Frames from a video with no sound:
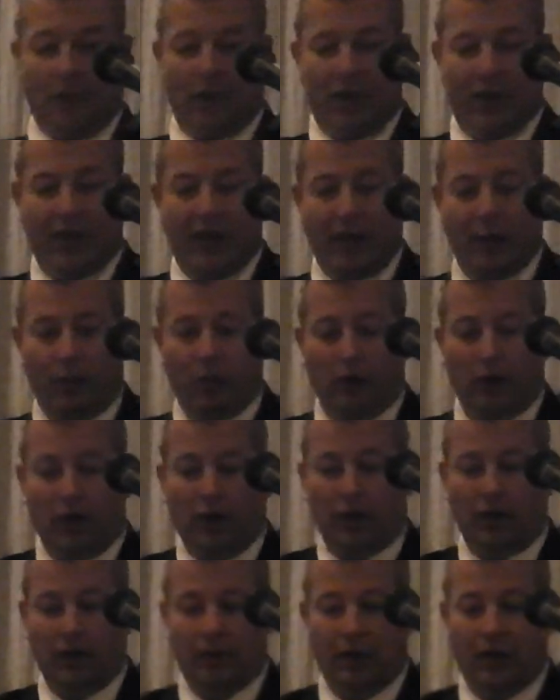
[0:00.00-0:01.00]
They
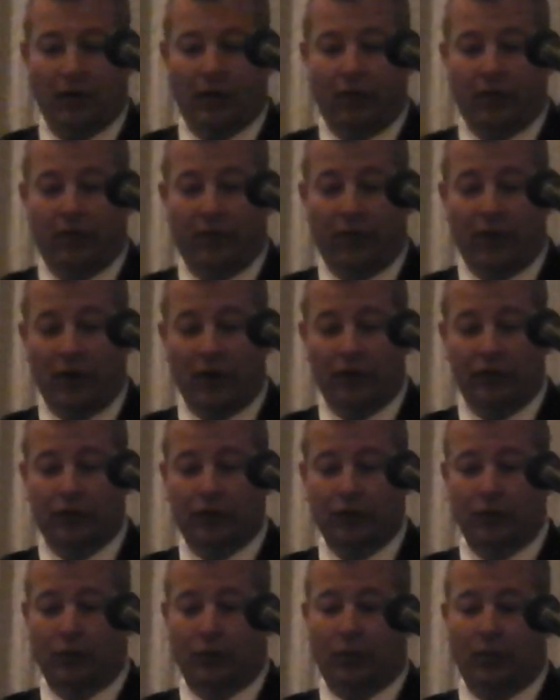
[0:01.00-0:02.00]
were the first
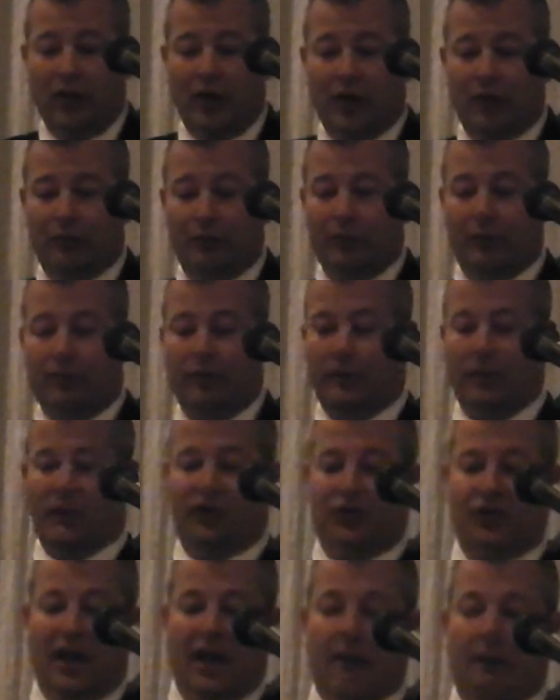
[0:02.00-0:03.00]
two freshmen from the
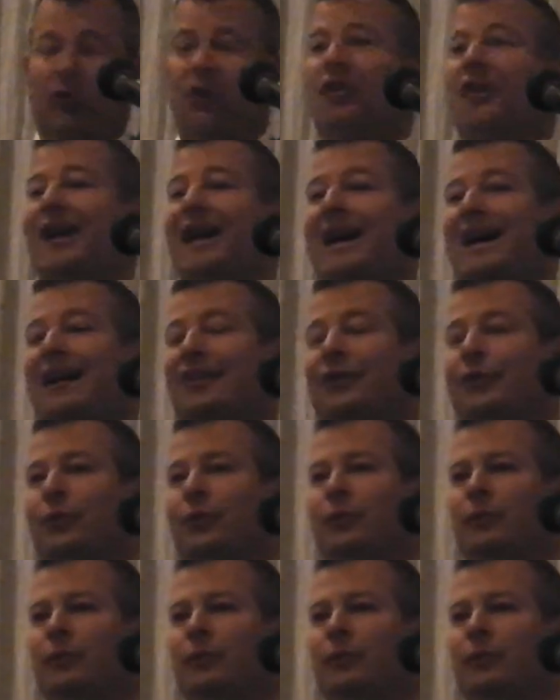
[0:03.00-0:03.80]
same class